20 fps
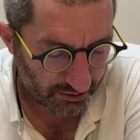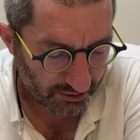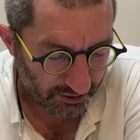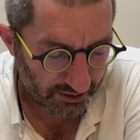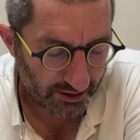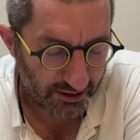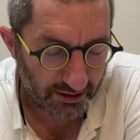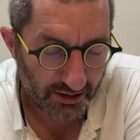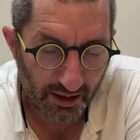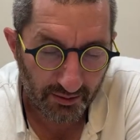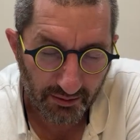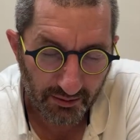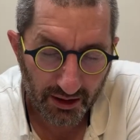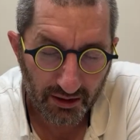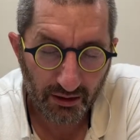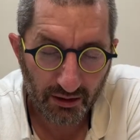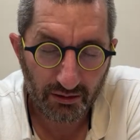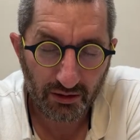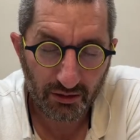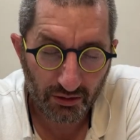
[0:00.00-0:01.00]
time
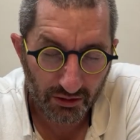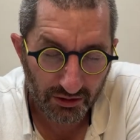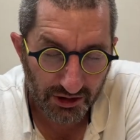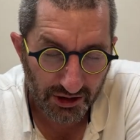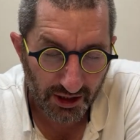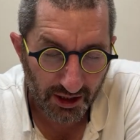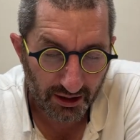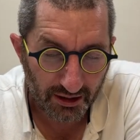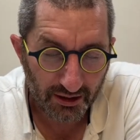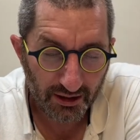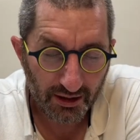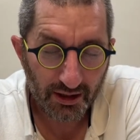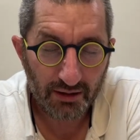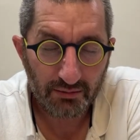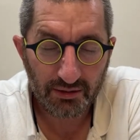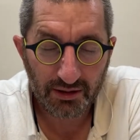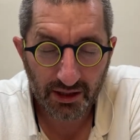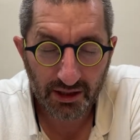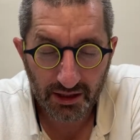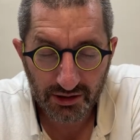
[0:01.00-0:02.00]
Matot Choshech,
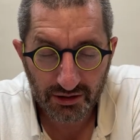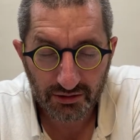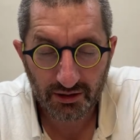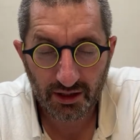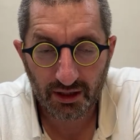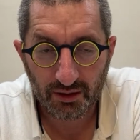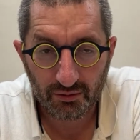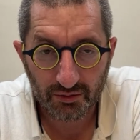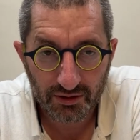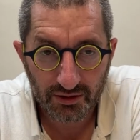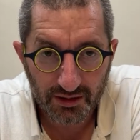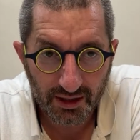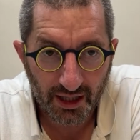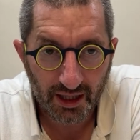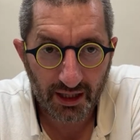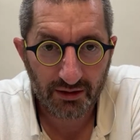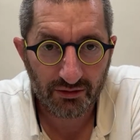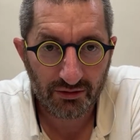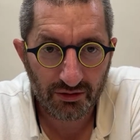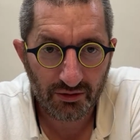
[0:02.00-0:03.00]
Bnei Israel were
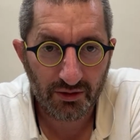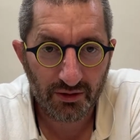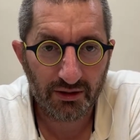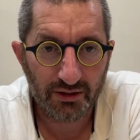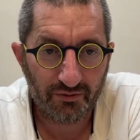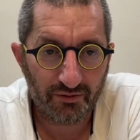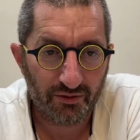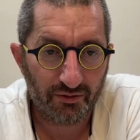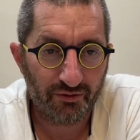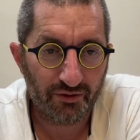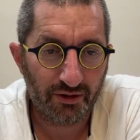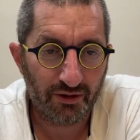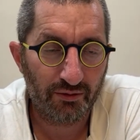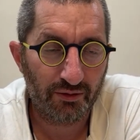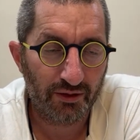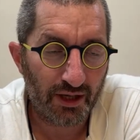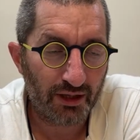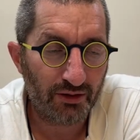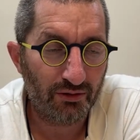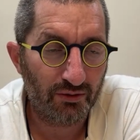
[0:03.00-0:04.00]
not doing
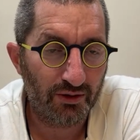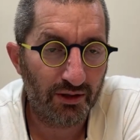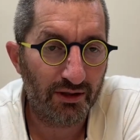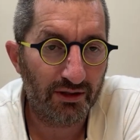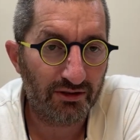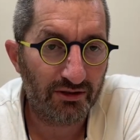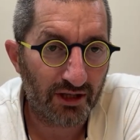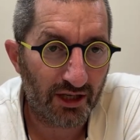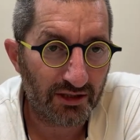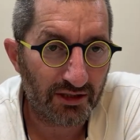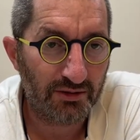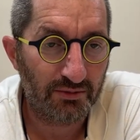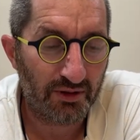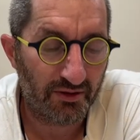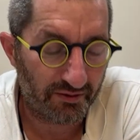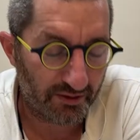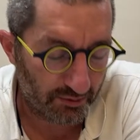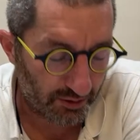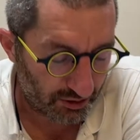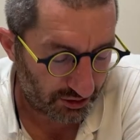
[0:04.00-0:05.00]
this custom of
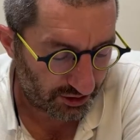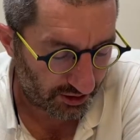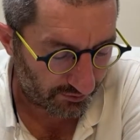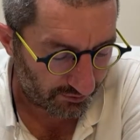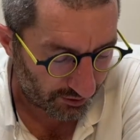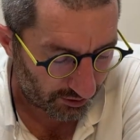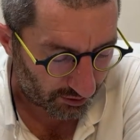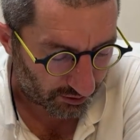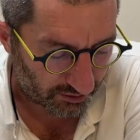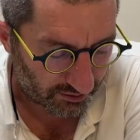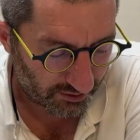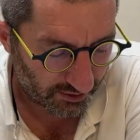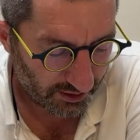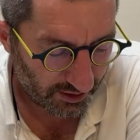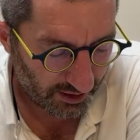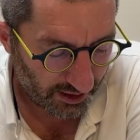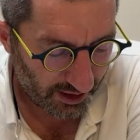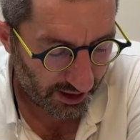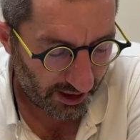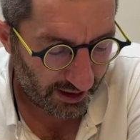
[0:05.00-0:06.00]
the moshavot,
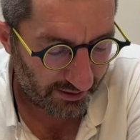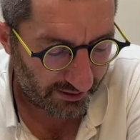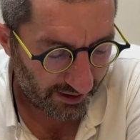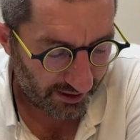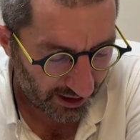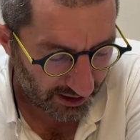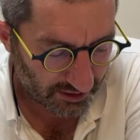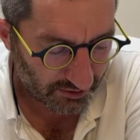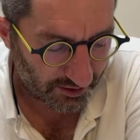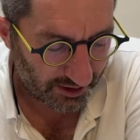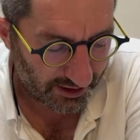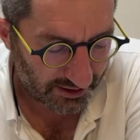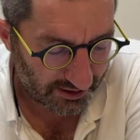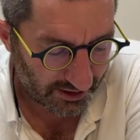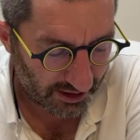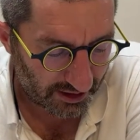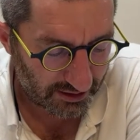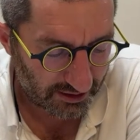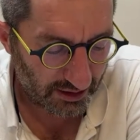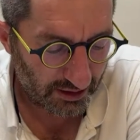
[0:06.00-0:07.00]
and that's why it
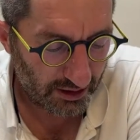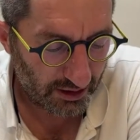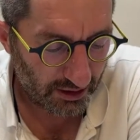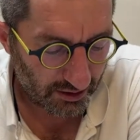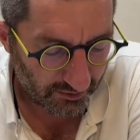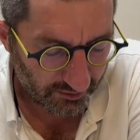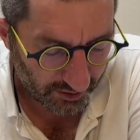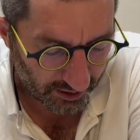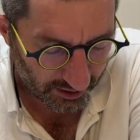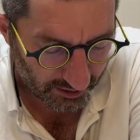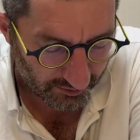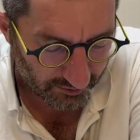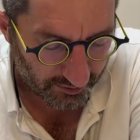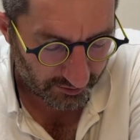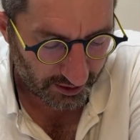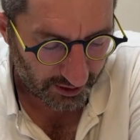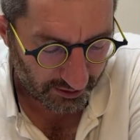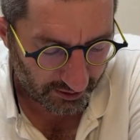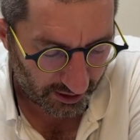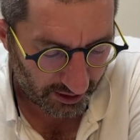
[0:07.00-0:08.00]
says
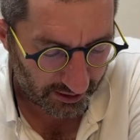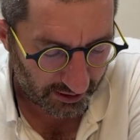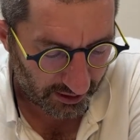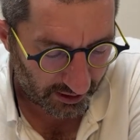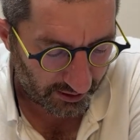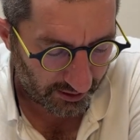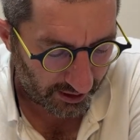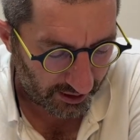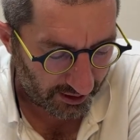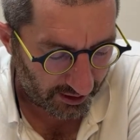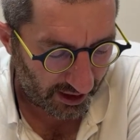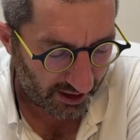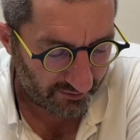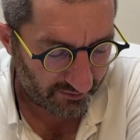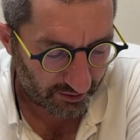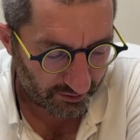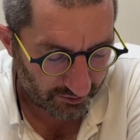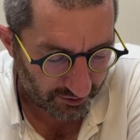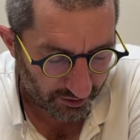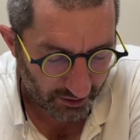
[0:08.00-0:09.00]
they didn't have
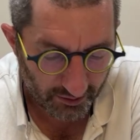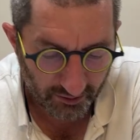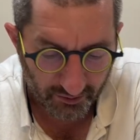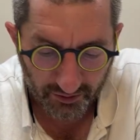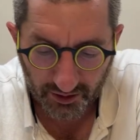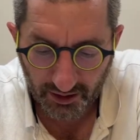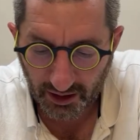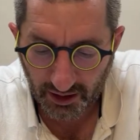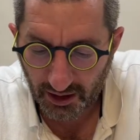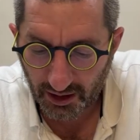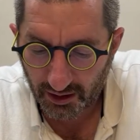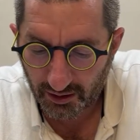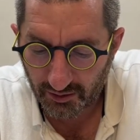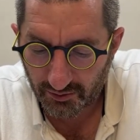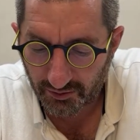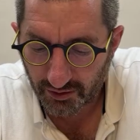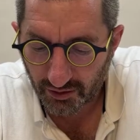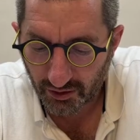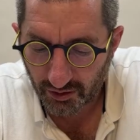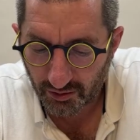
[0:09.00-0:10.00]

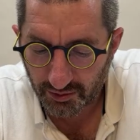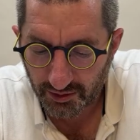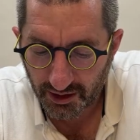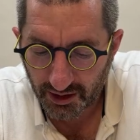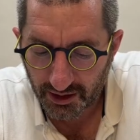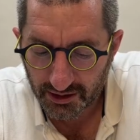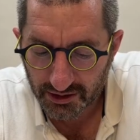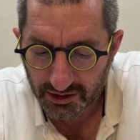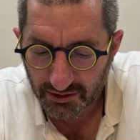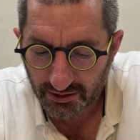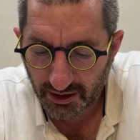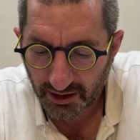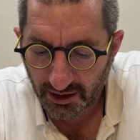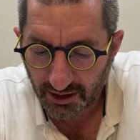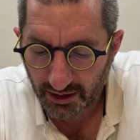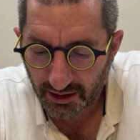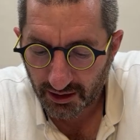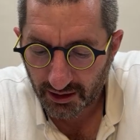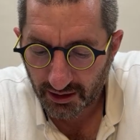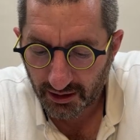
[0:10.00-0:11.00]
v'chol Bnei
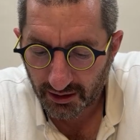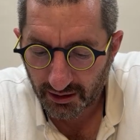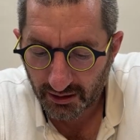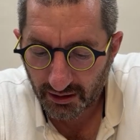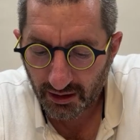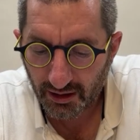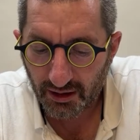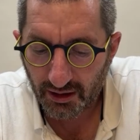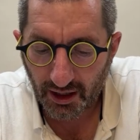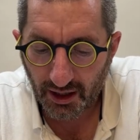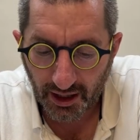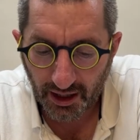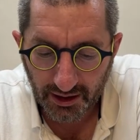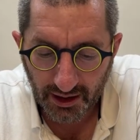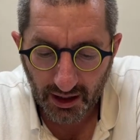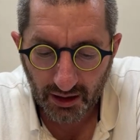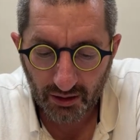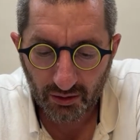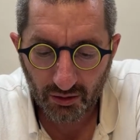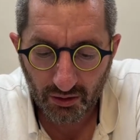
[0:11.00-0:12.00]
Israel haya
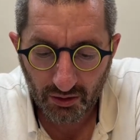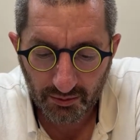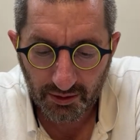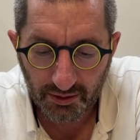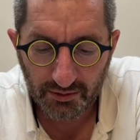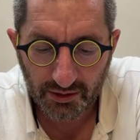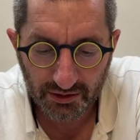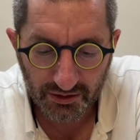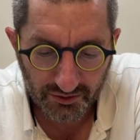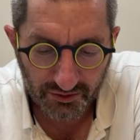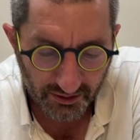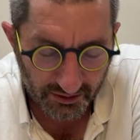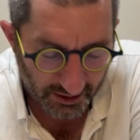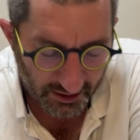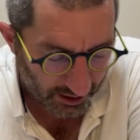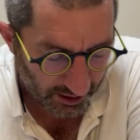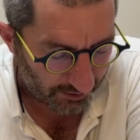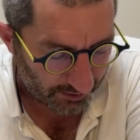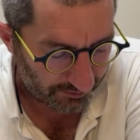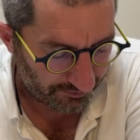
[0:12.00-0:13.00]
or
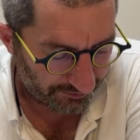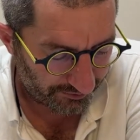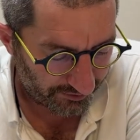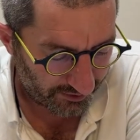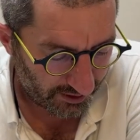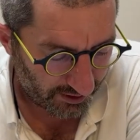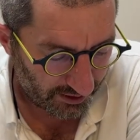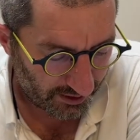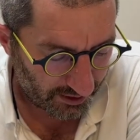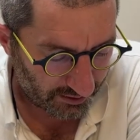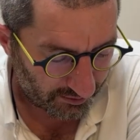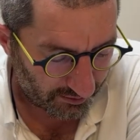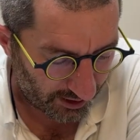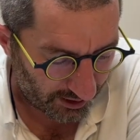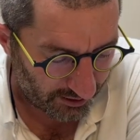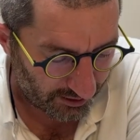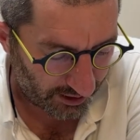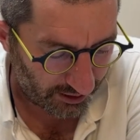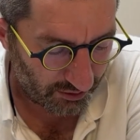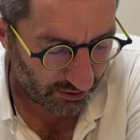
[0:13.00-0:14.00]
b'moshavotam. Right?
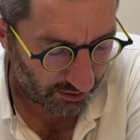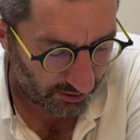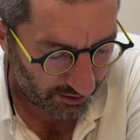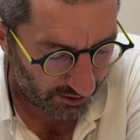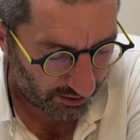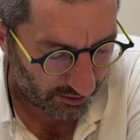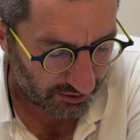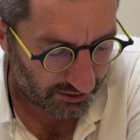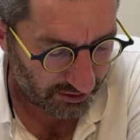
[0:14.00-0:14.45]
During the